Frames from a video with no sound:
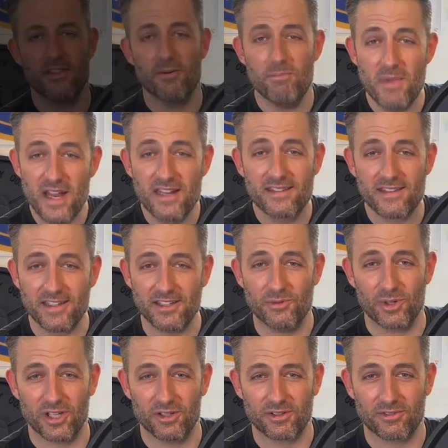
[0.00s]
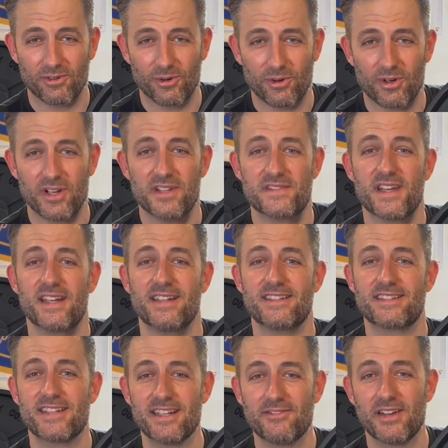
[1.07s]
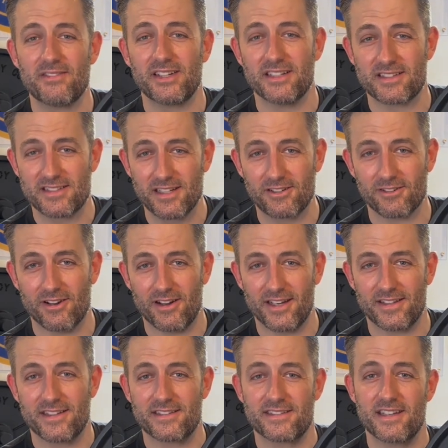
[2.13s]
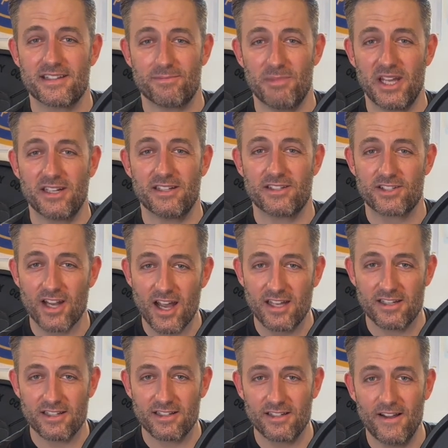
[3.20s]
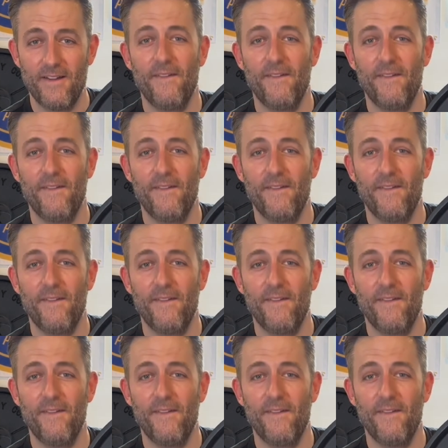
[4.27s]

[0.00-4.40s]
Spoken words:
The main thing you want to look for is that instead of having a sticker on it that says made in China,